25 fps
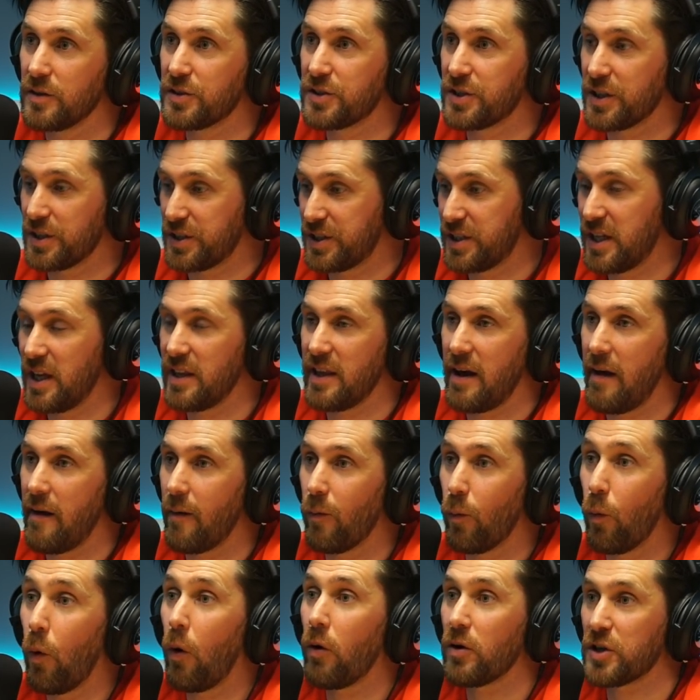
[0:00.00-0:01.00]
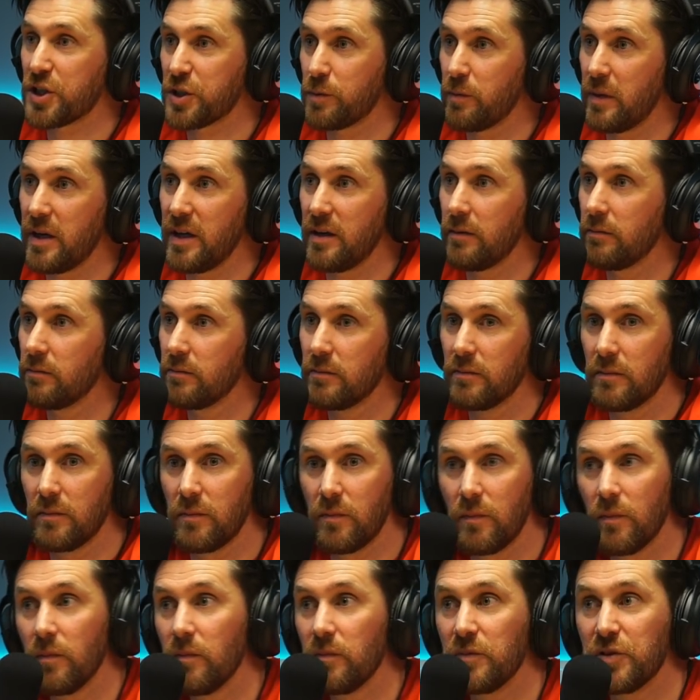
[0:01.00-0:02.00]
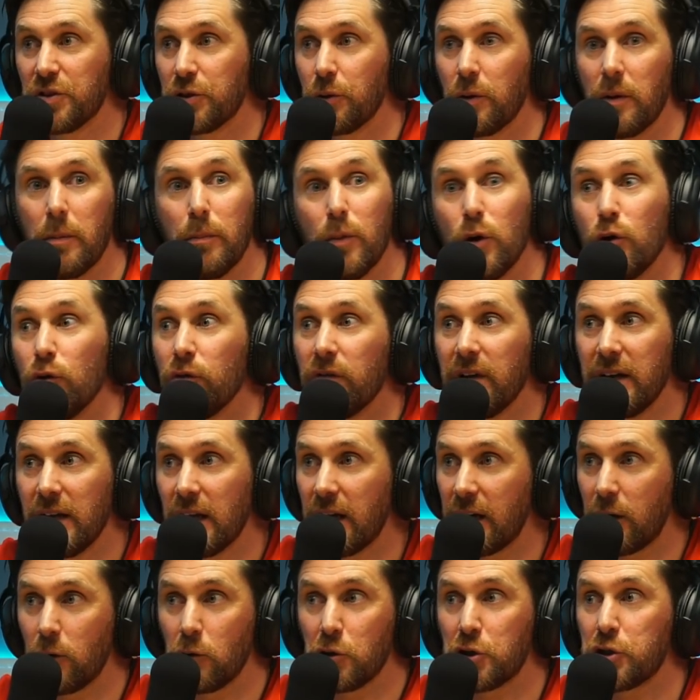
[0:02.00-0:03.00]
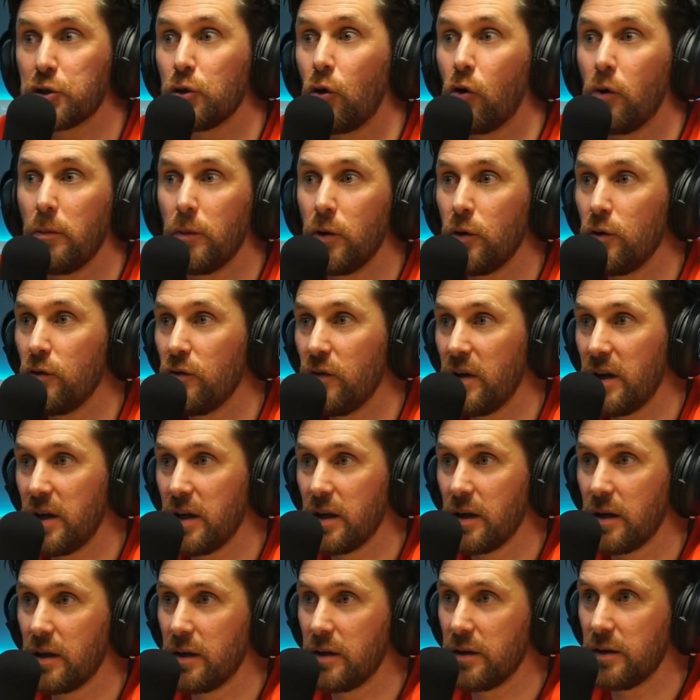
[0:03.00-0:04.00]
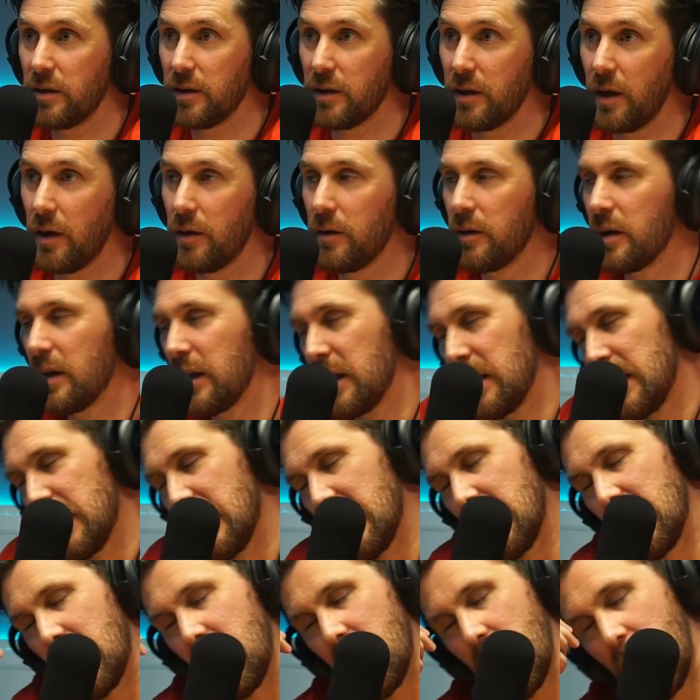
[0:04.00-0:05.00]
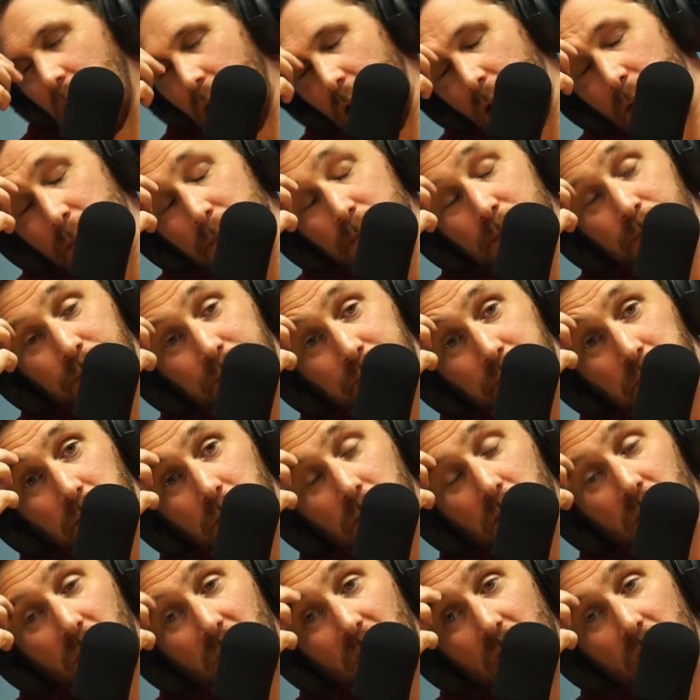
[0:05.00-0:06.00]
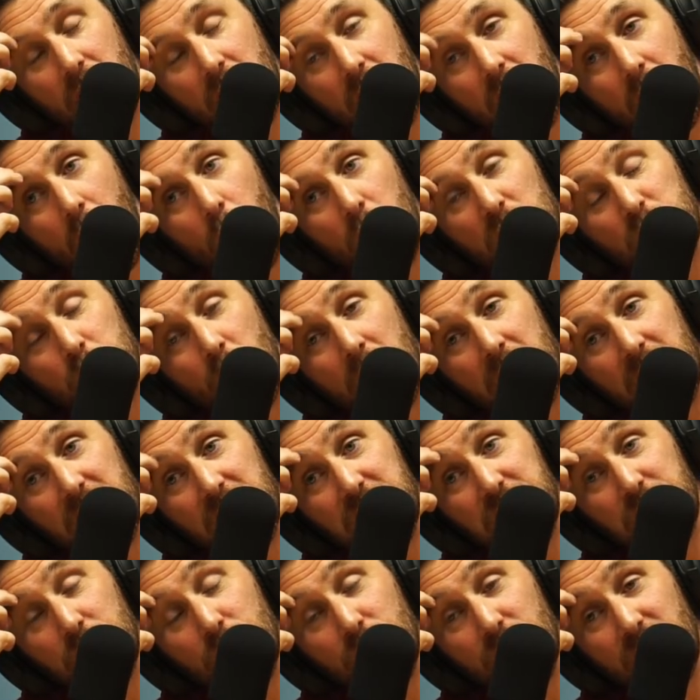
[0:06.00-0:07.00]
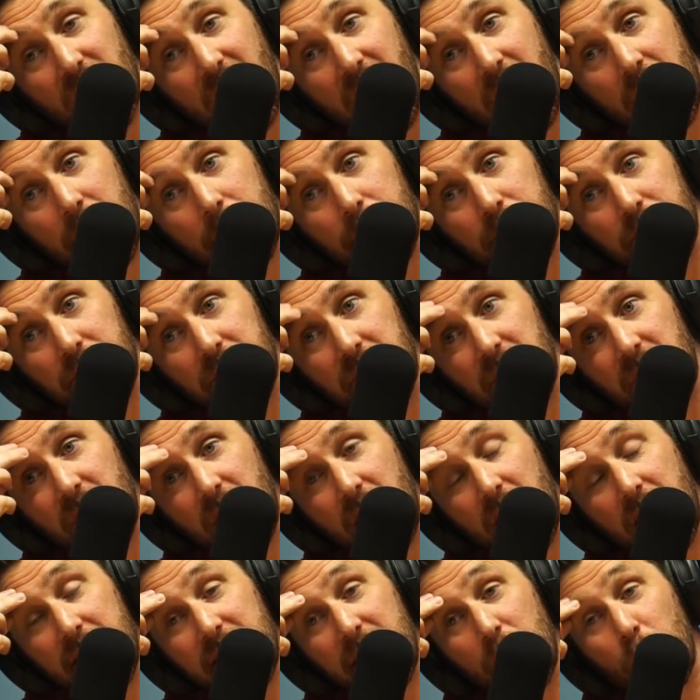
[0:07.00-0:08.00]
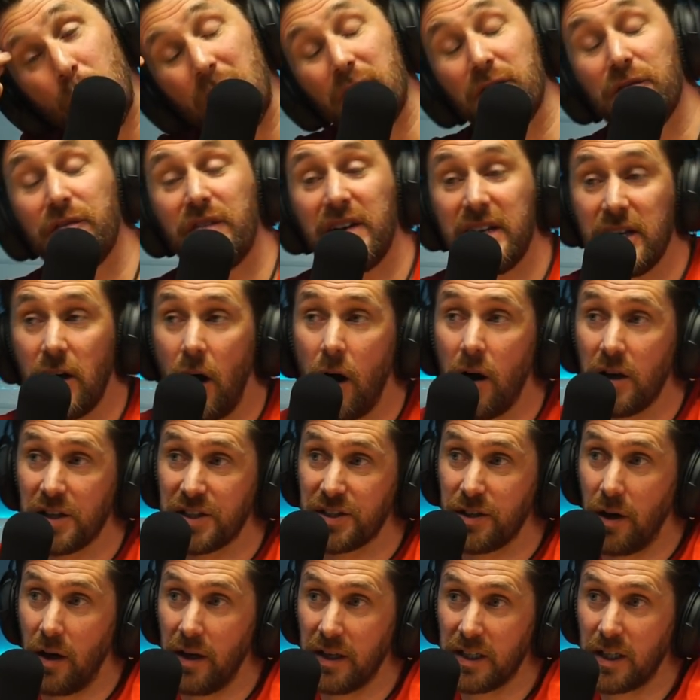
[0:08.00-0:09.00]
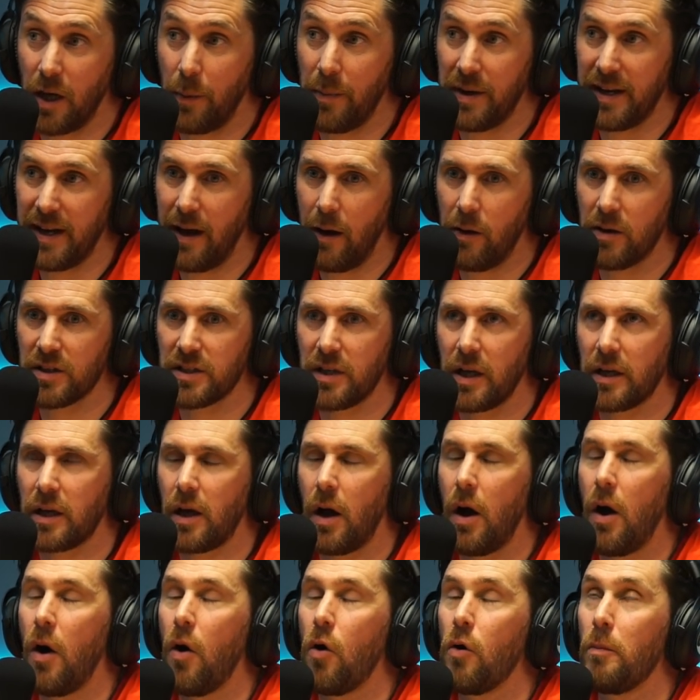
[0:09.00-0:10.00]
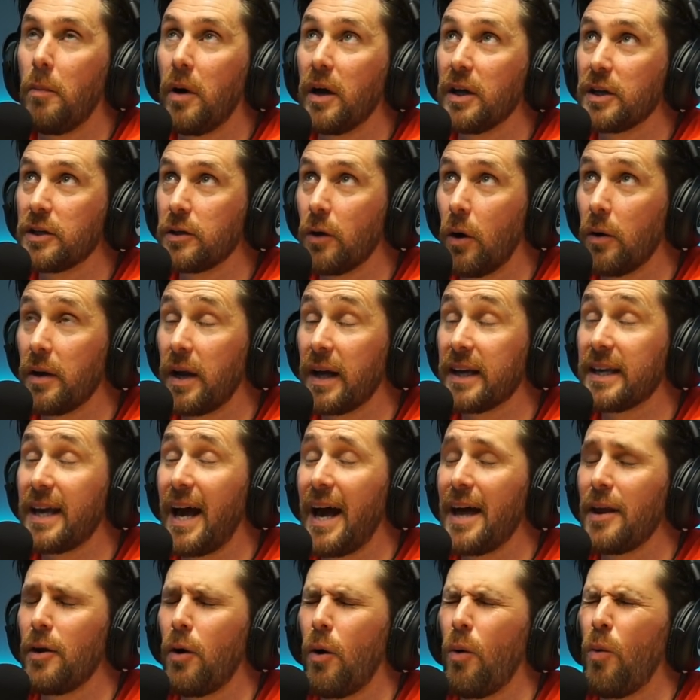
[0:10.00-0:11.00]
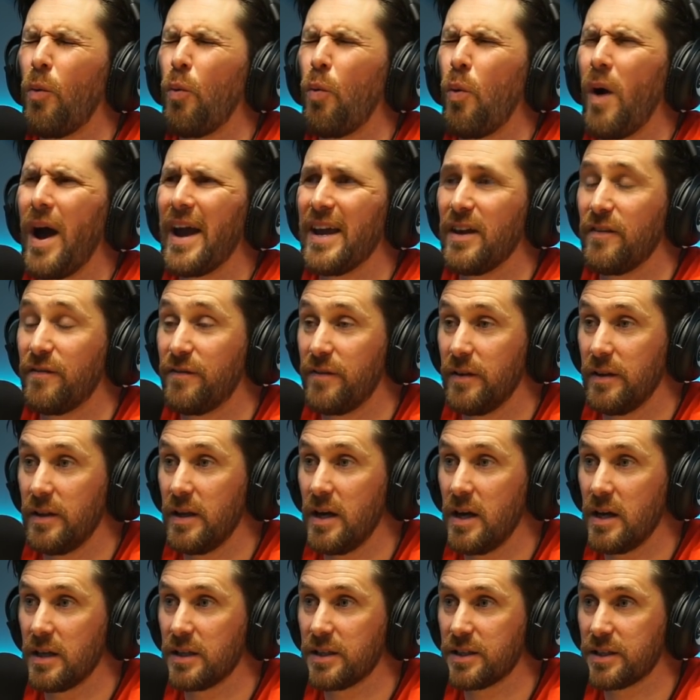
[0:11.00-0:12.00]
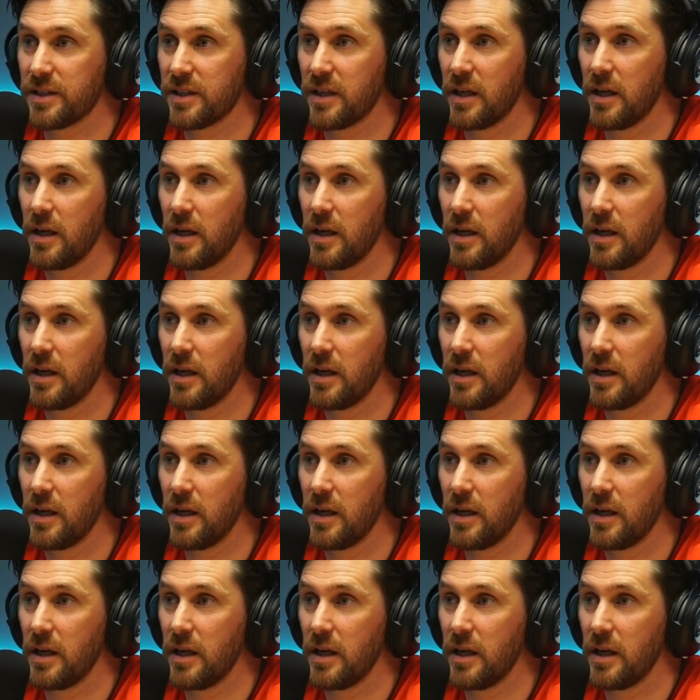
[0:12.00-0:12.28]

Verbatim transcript: to sit there and watch me do a movie, like a short movie. Yeah, you know. Um, I always wanted to do that. And then when VR started coming out, I was like, "Oh my god, I cannot wait for this." You,